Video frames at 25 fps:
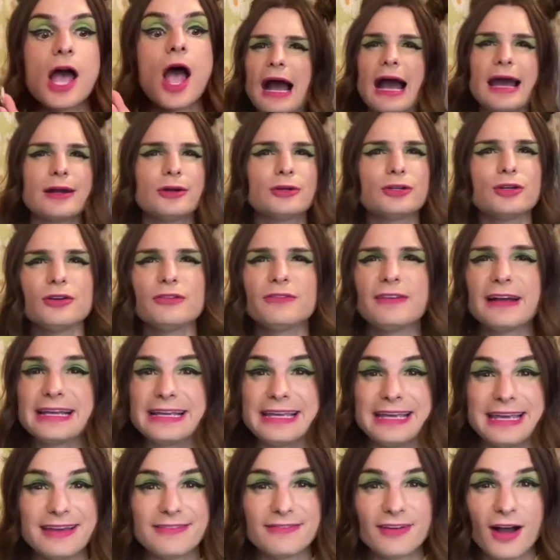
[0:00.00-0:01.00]
I don't know if I
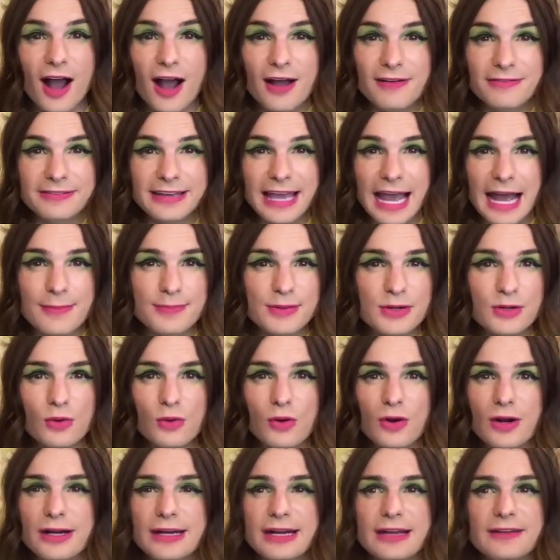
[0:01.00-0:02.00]
give off
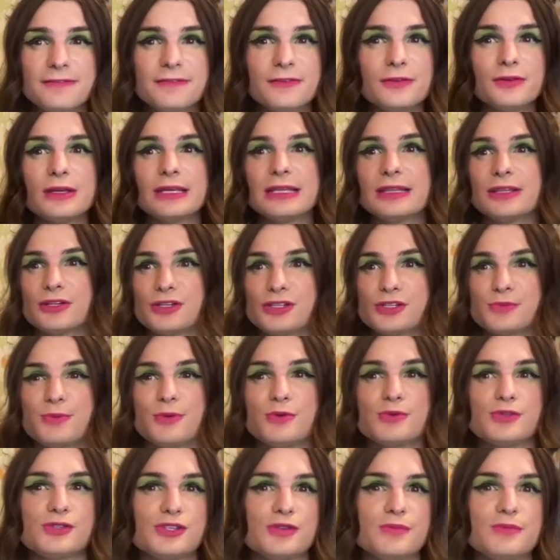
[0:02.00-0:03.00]
Capricorn. I feel like they're
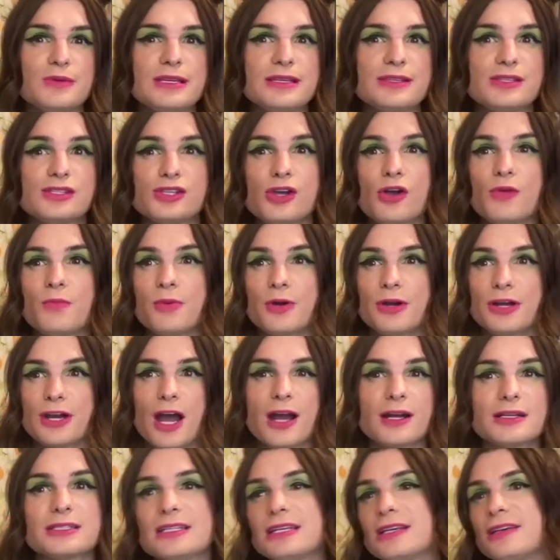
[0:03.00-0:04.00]
supposed to be so
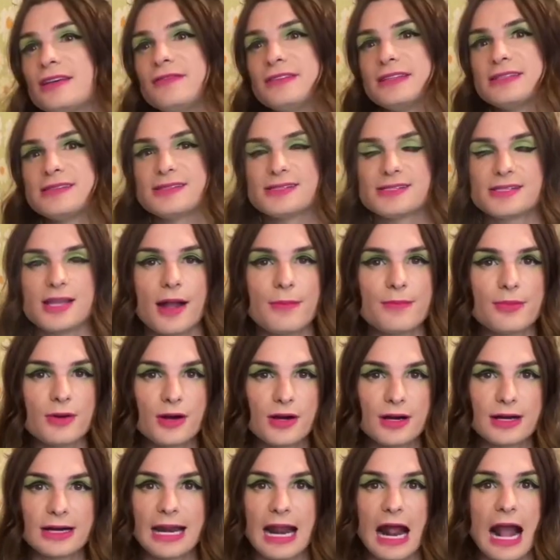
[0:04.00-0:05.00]
productive and
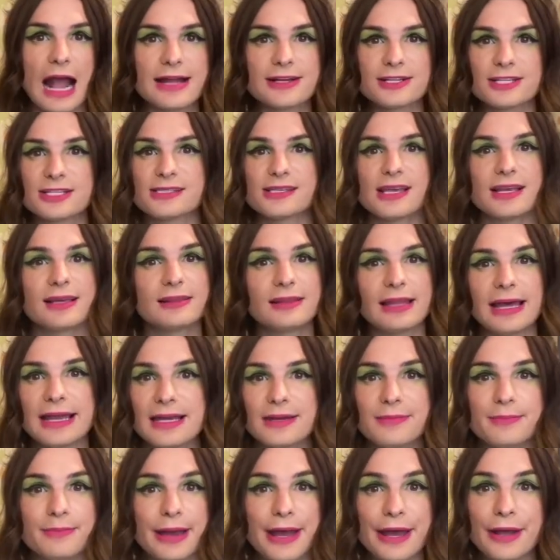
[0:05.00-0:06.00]
stubborn. I just like lay
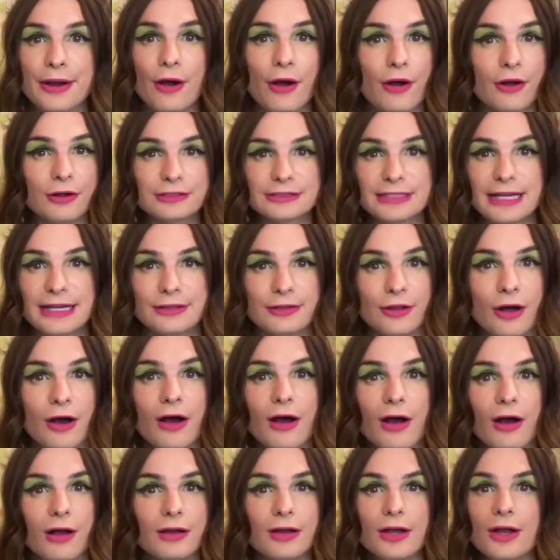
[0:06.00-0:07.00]
in bed all day
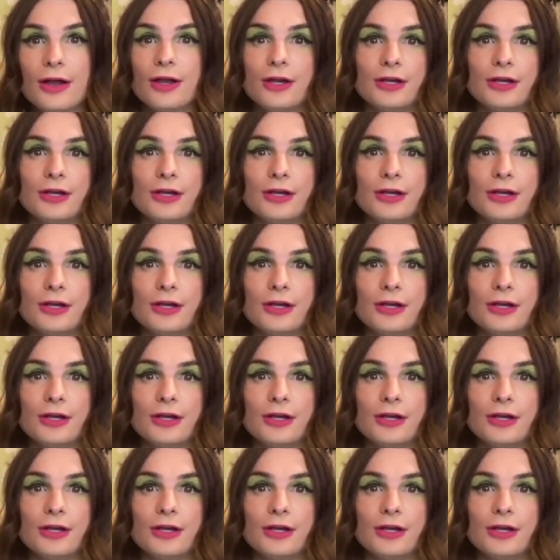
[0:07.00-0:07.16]
long.